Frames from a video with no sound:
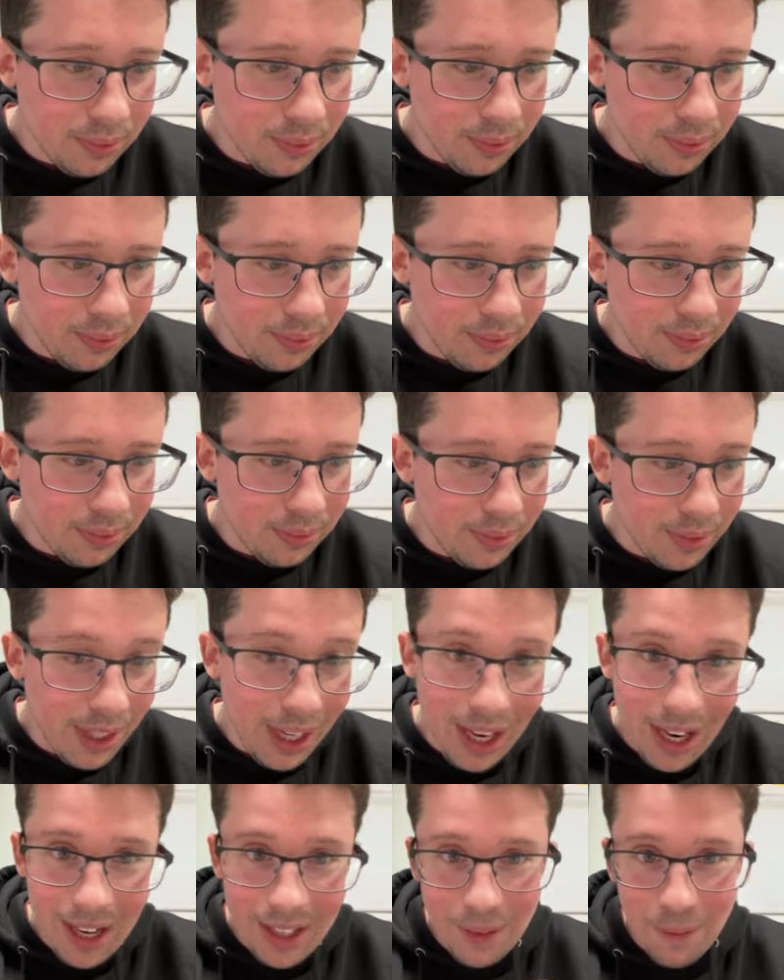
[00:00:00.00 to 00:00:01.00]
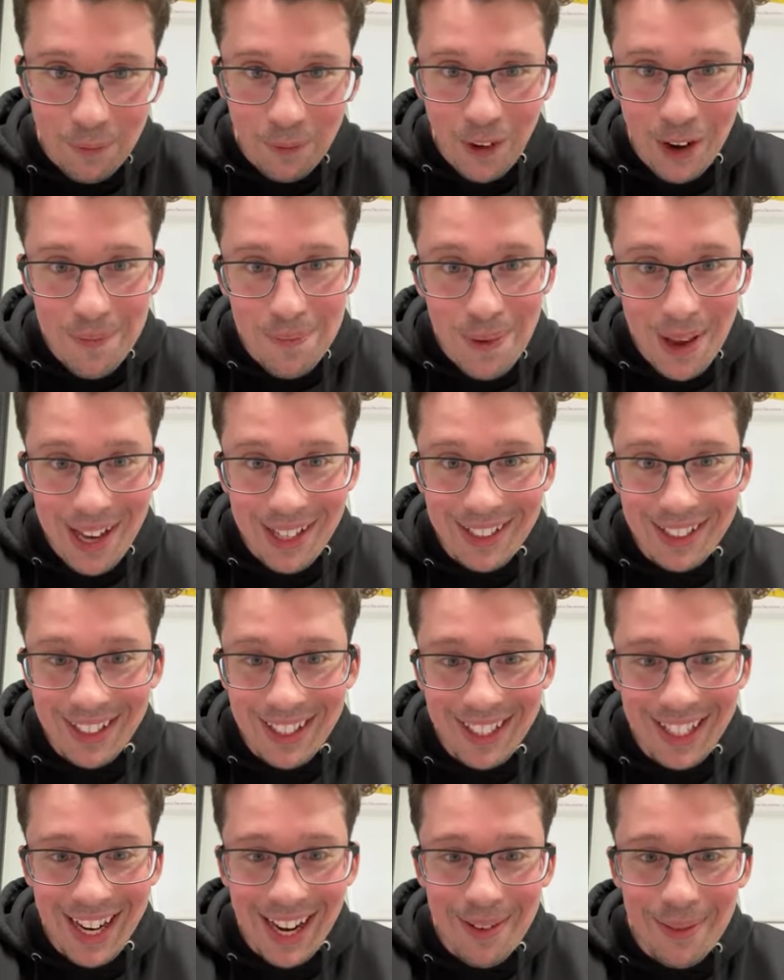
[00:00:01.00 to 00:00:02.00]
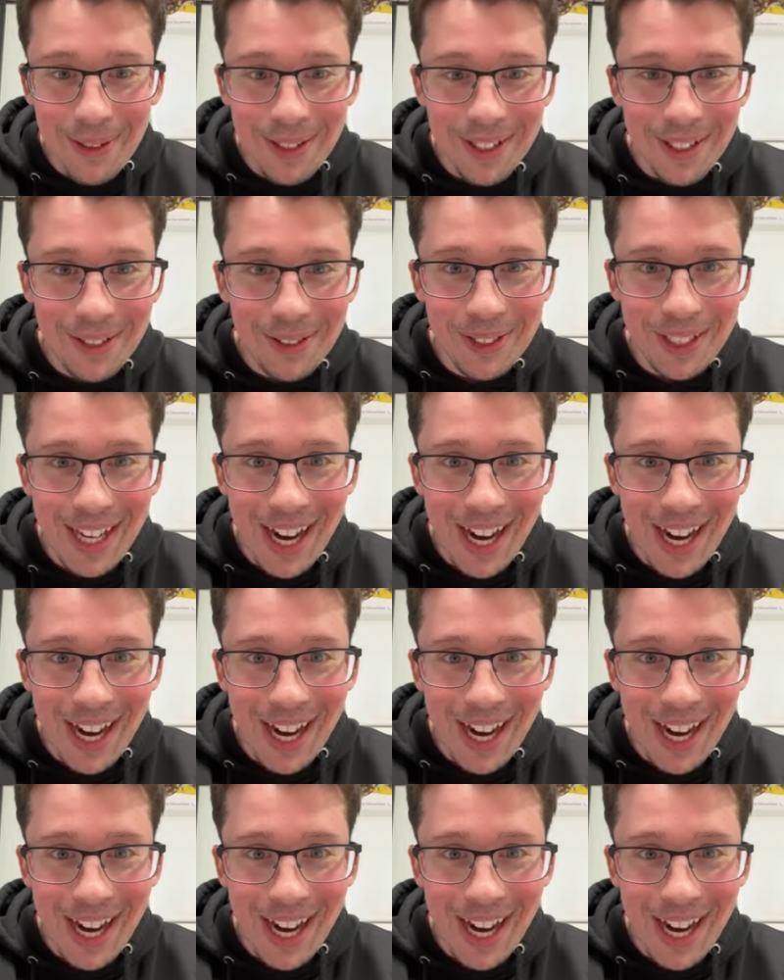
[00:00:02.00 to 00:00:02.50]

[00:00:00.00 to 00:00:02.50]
Mm-hmm. Yeah, it's front page of the Danbury News